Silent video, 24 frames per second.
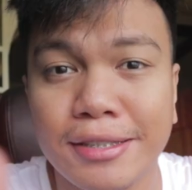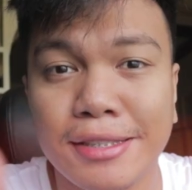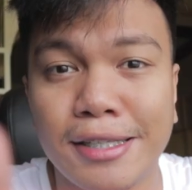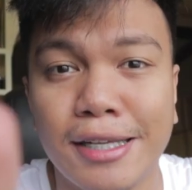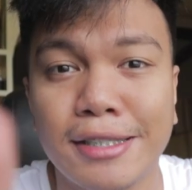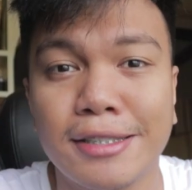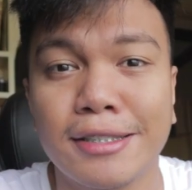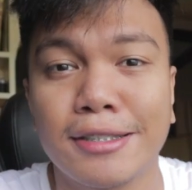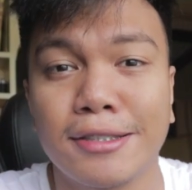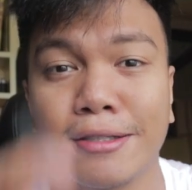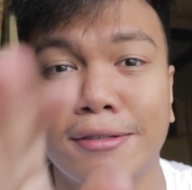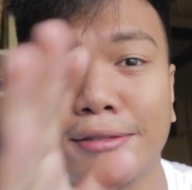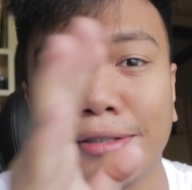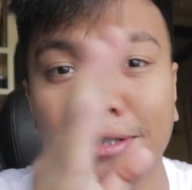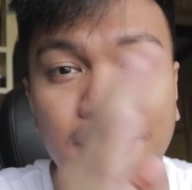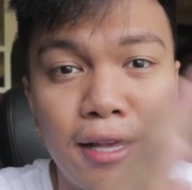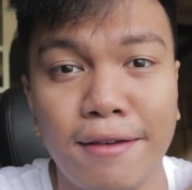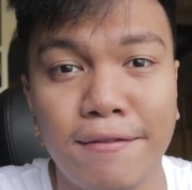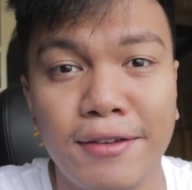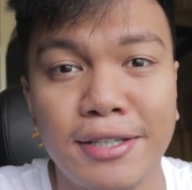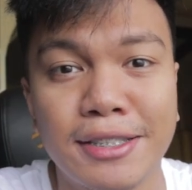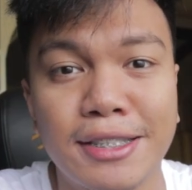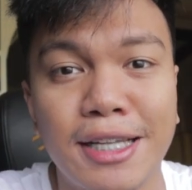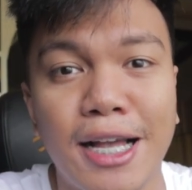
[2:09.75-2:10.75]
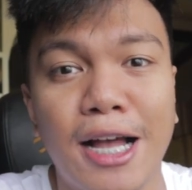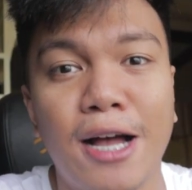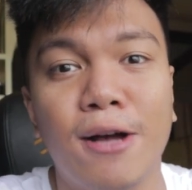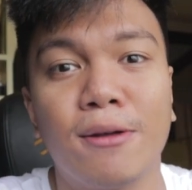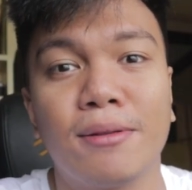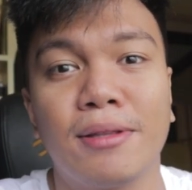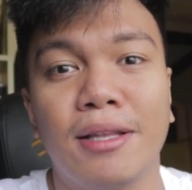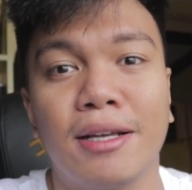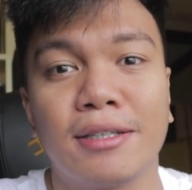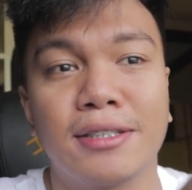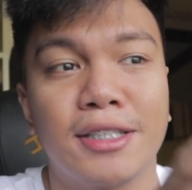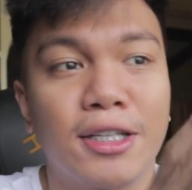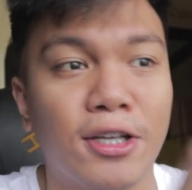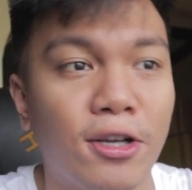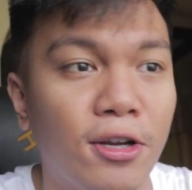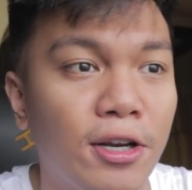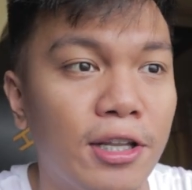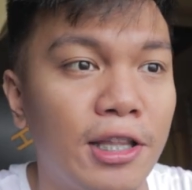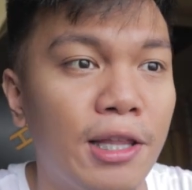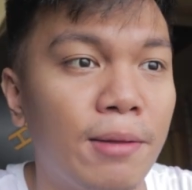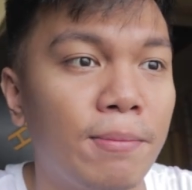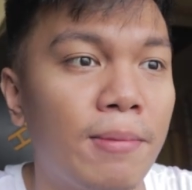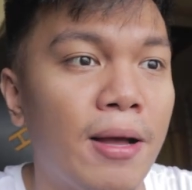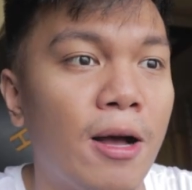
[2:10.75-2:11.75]
this list is yung savings account ng
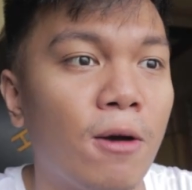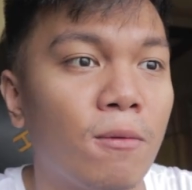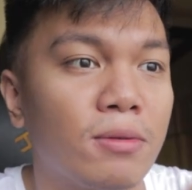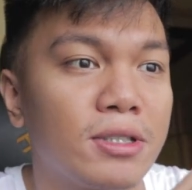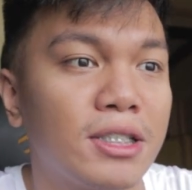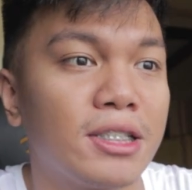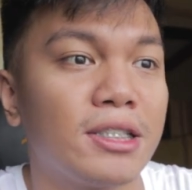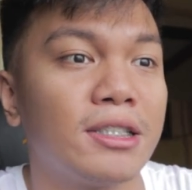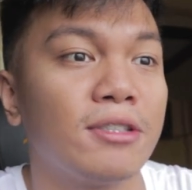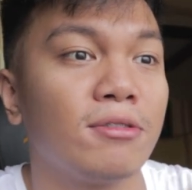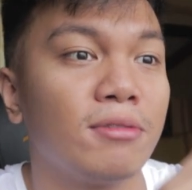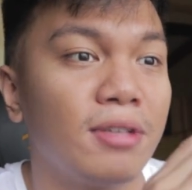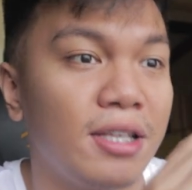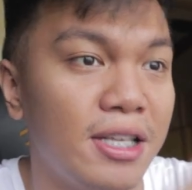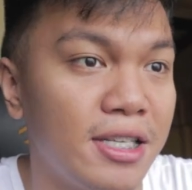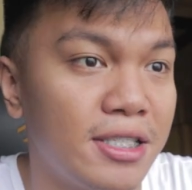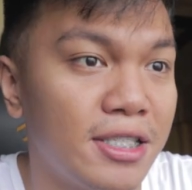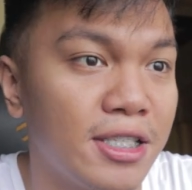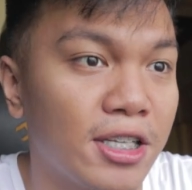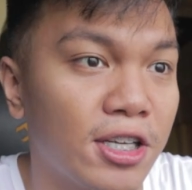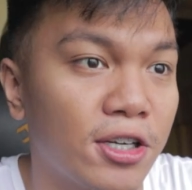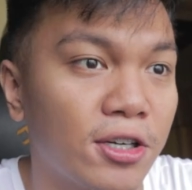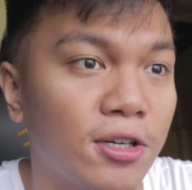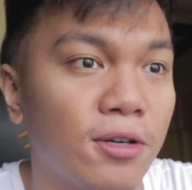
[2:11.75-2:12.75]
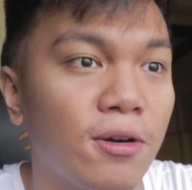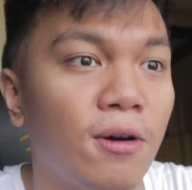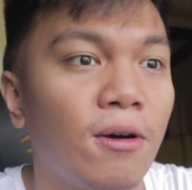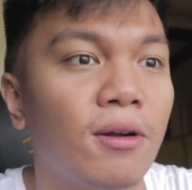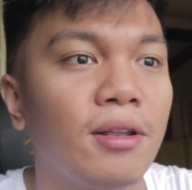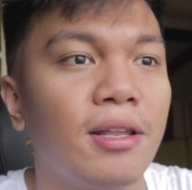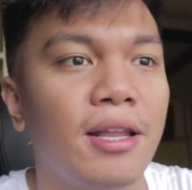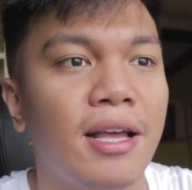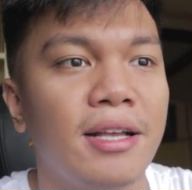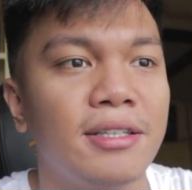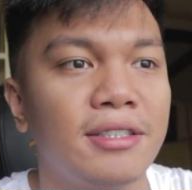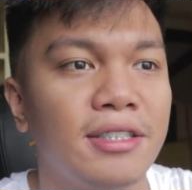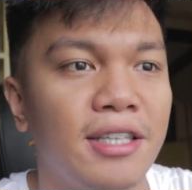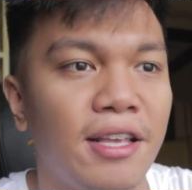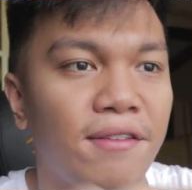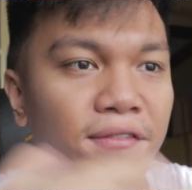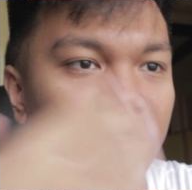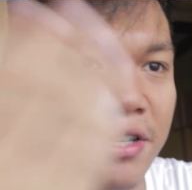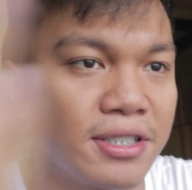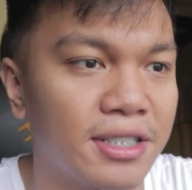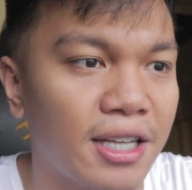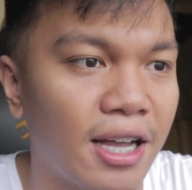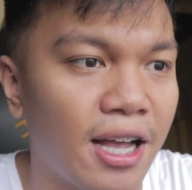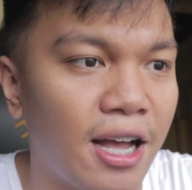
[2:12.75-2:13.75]
Security Bank, which is yung e-secure online
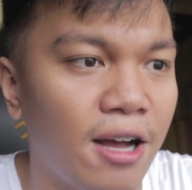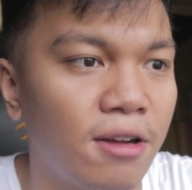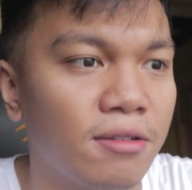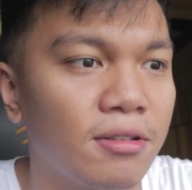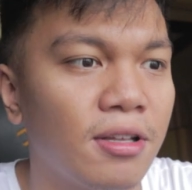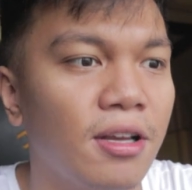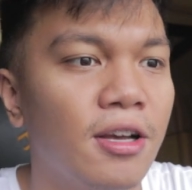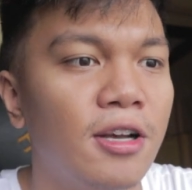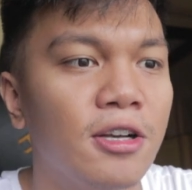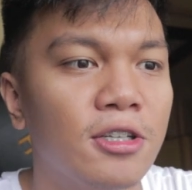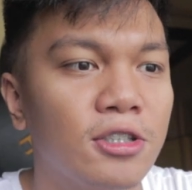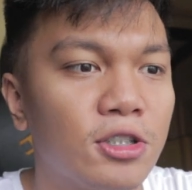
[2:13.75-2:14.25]
savings account.